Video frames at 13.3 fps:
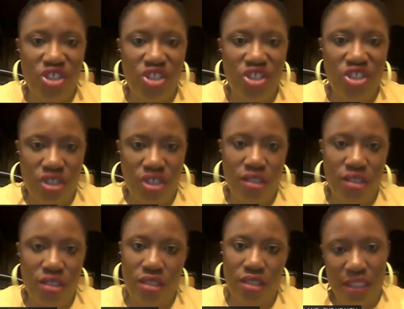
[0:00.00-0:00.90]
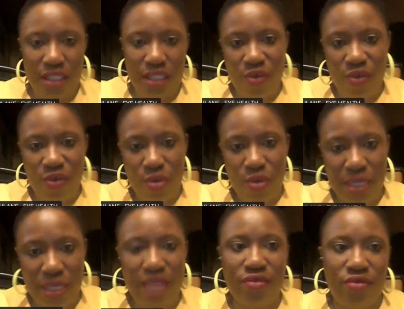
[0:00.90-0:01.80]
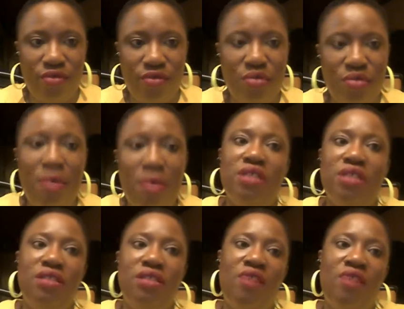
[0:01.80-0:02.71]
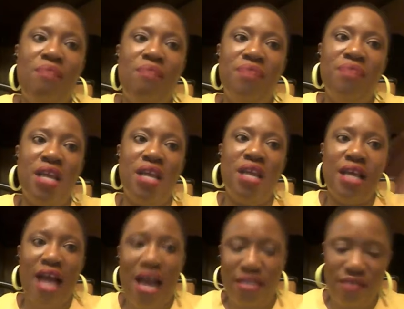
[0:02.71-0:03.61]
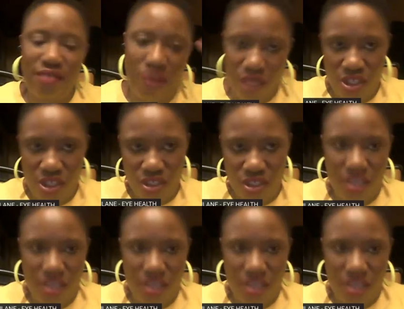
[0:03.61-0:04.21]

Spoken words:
It's a different website. Remember, I was reading from Heart Foundation.